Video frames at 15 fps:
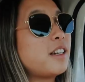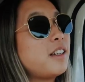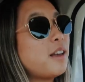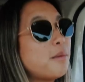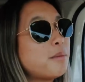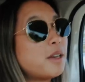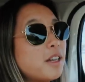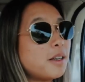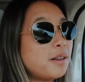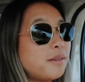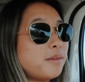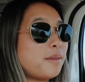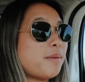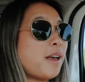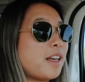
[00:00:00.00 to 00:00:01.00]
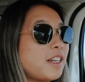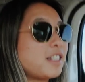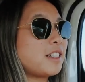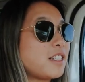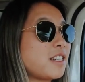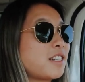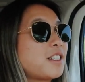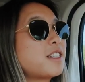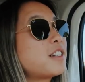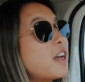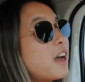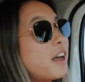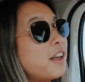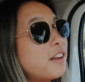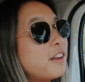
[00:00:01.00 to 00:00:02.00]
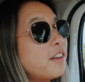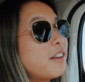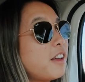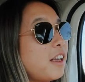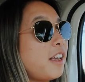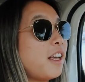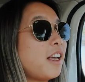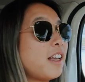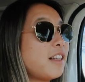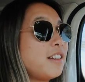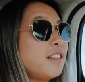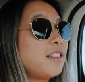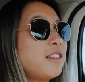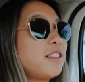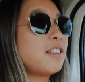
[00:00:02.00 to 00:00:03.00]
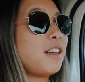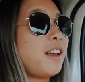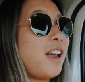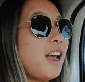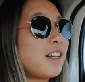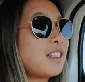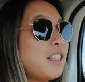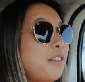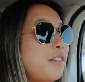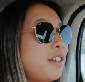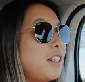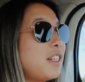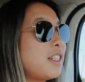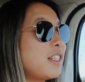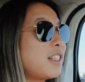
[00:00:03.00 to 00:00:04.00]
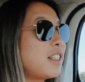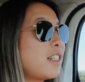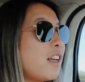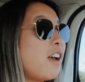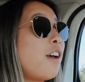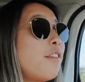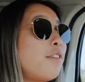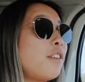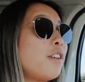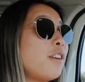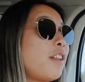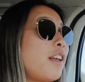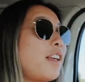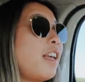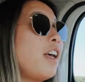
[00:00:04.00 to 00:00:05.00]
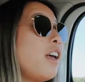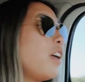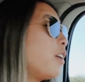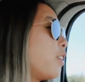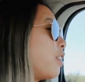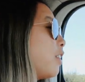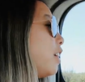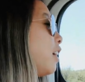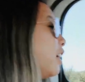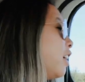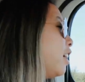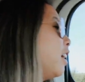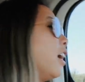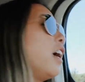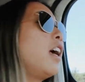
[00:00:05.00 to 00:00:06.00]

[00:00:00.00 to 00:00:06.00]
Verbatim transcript: Emma and Maggie's like style and like activities and stuff, and they're like healthy.